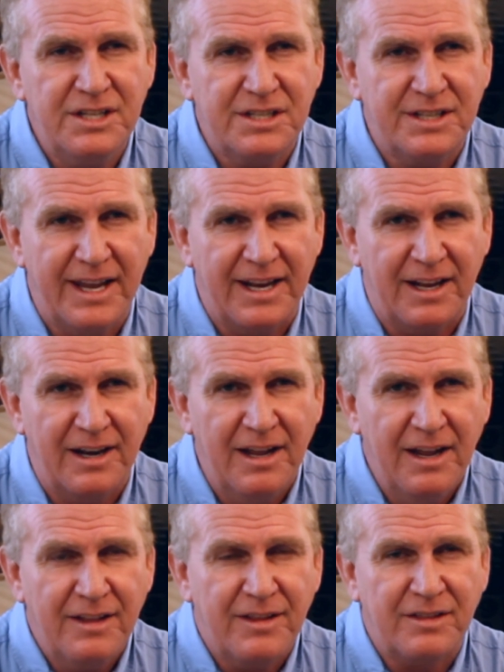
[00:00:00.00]
stated
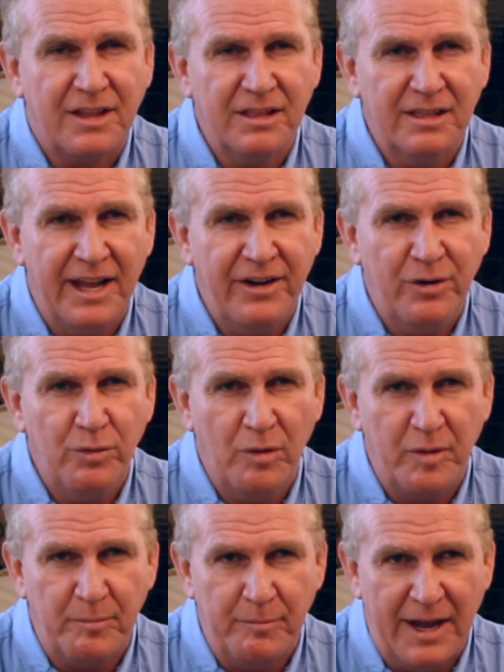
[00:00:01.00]
that the lender will
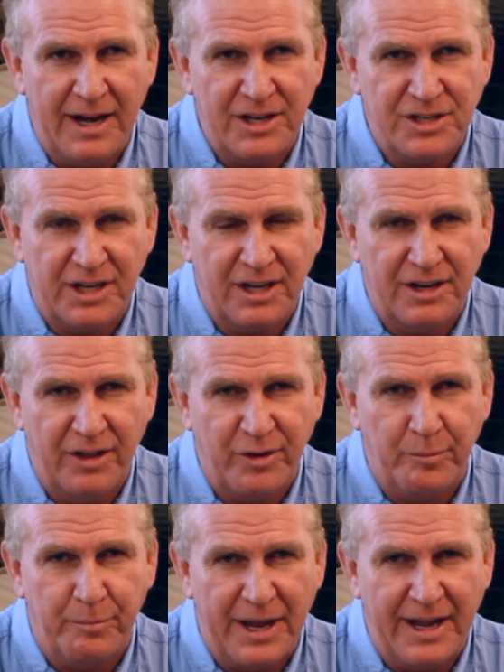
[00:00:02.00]
be managing another
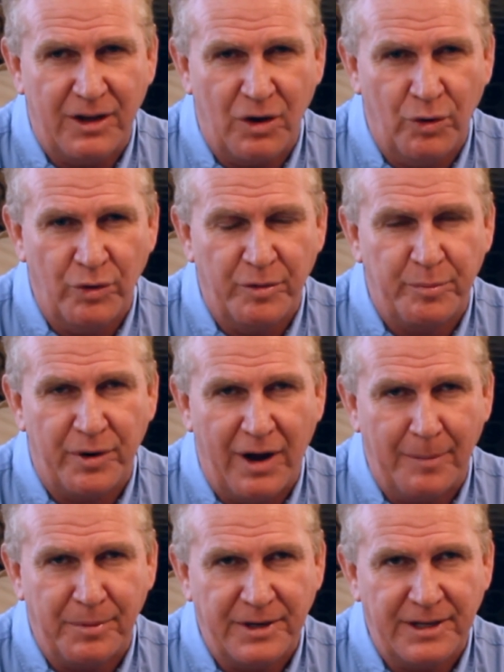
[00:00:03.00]
bank-owned
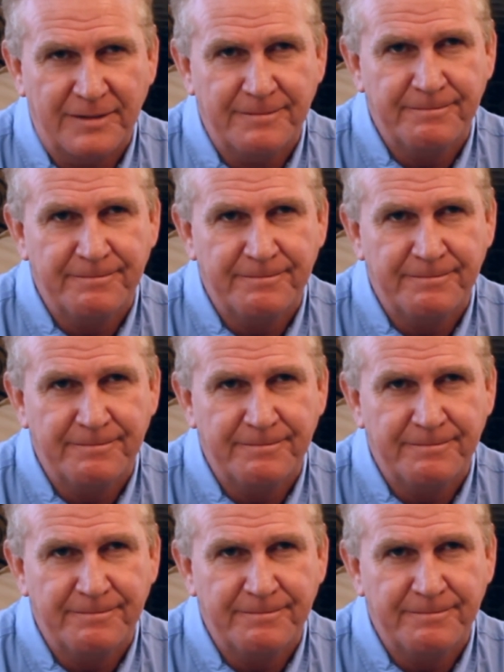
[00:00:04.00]
property.